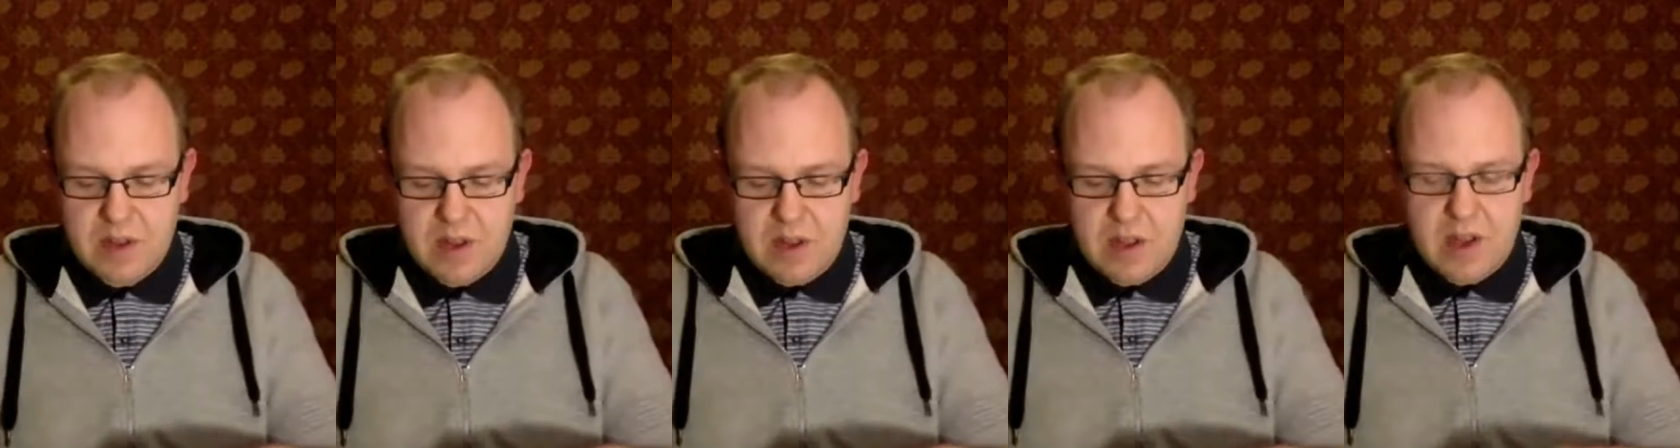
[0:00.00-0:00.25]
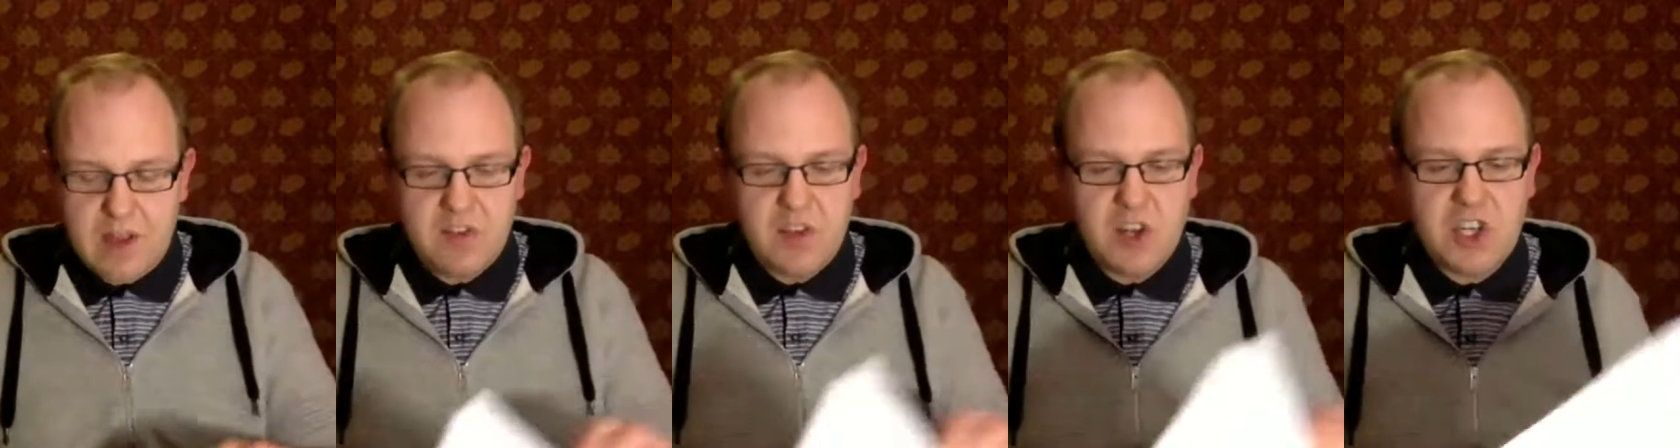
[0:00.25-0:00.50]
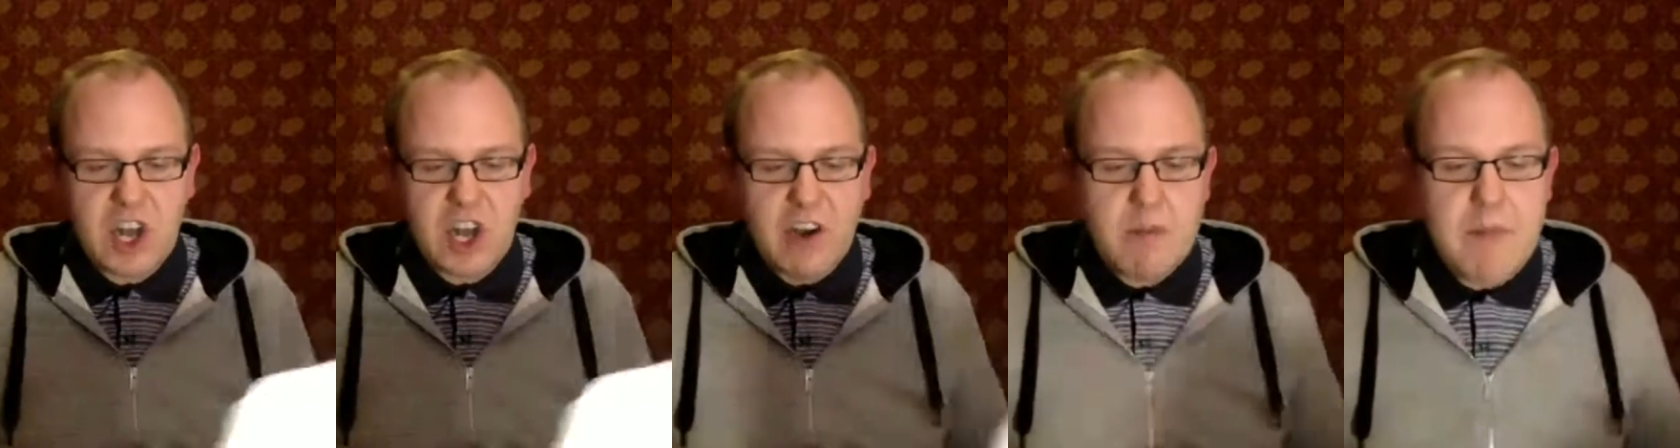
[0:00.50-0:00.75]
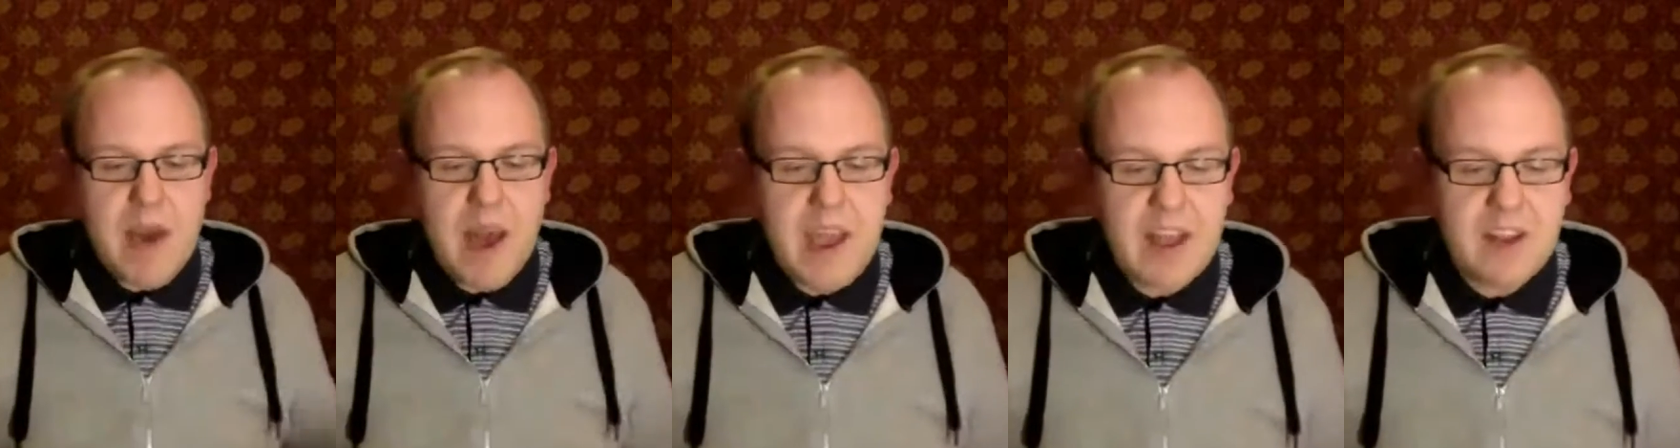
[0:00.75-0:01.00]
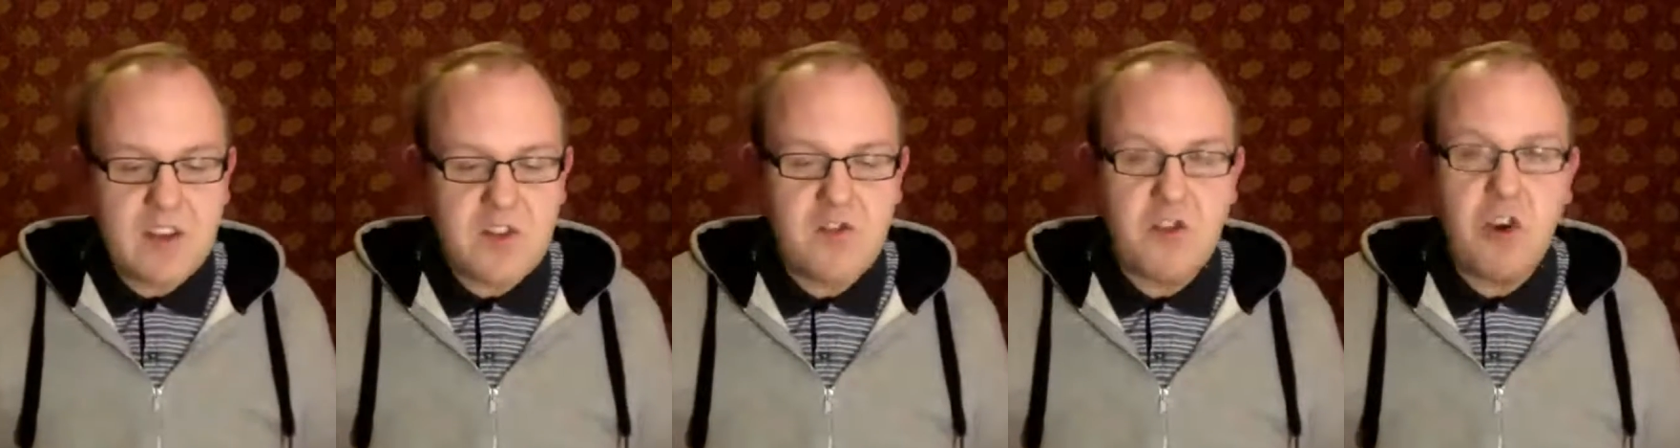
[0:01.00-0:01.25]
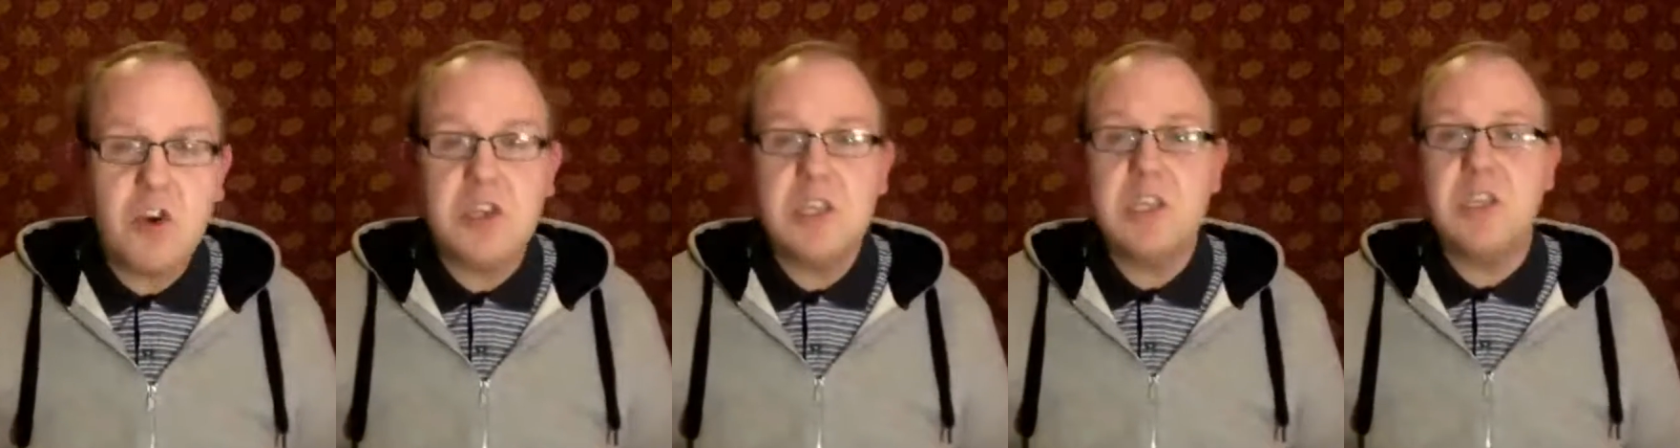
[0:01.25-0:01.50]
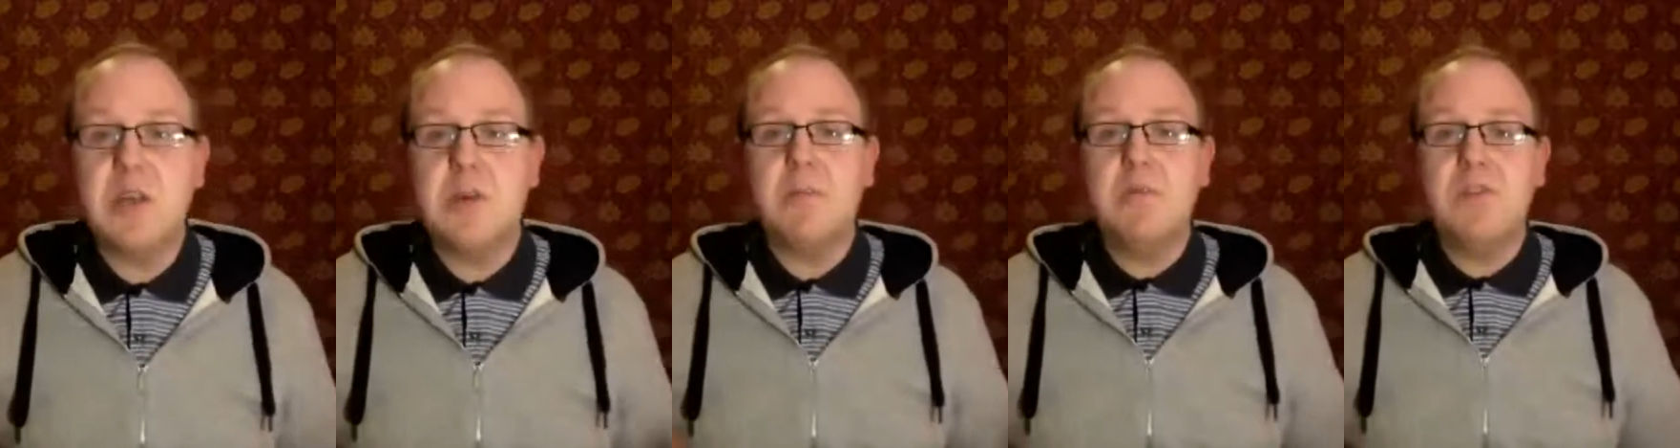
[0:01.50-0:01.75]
So Jeremiah instructed them